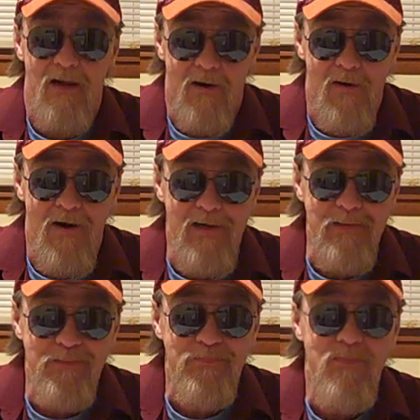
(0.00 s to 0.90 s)

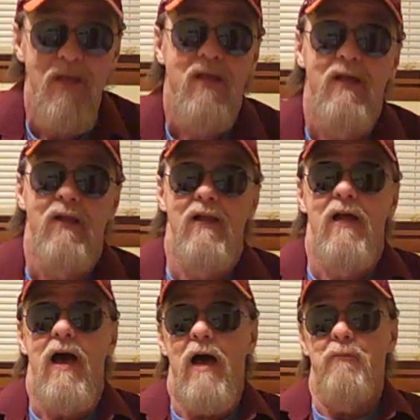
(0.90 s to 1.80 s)
Alright.
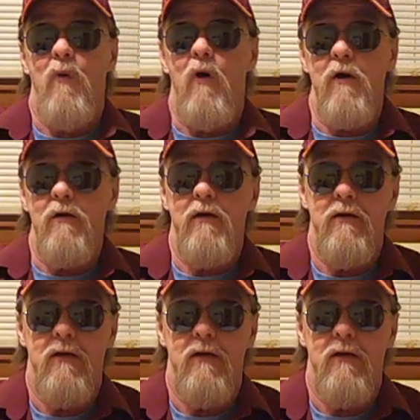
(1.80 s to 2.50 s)
I'm Mark.